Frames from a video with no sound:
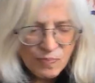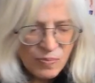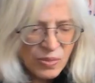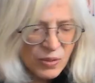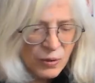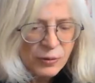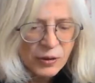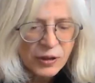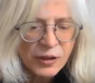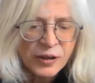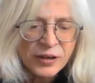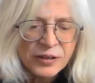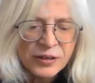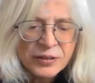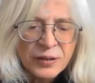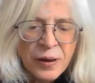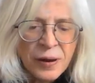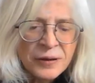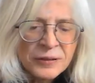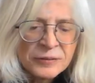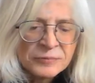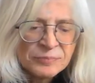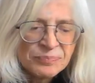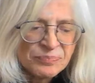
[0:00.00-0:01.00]
Okay,
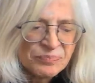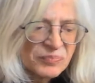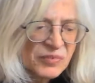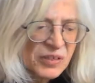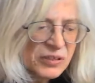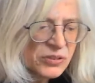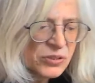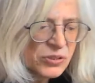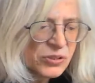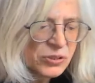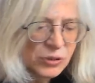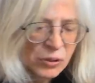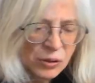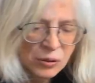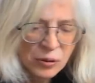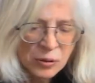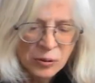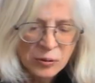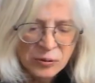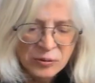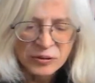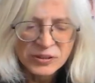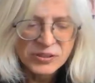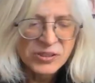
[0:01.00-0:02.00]

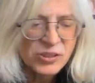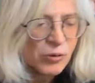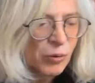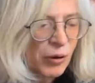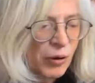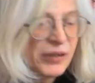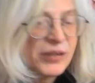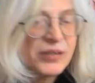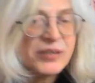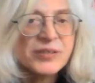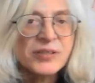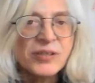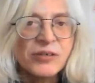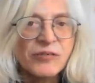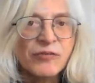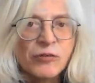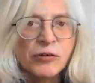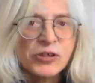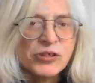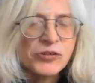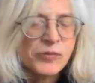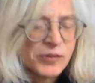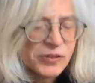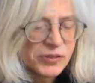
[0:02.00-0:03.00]
so it's quite easy for
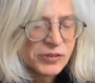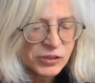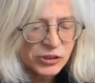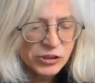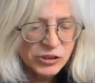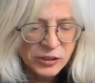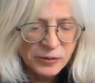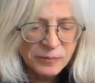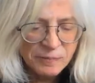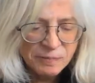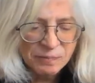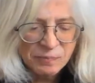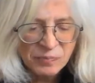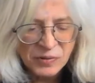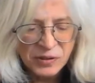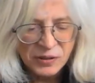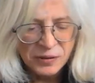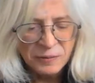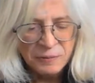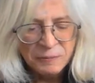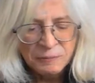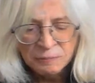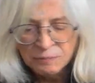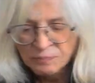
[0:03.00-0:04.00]
a transition.
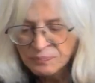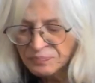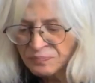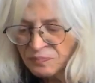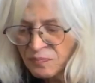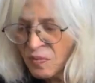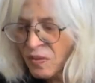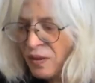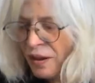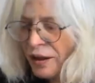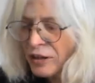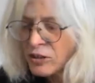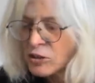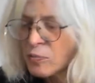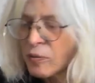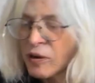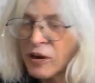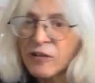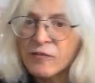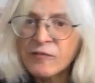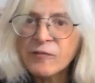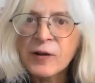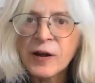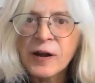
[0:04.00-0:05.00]
As a matter
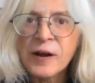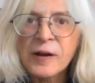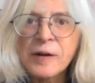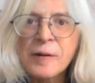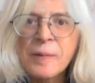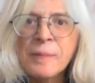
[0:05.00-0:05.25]
of fact,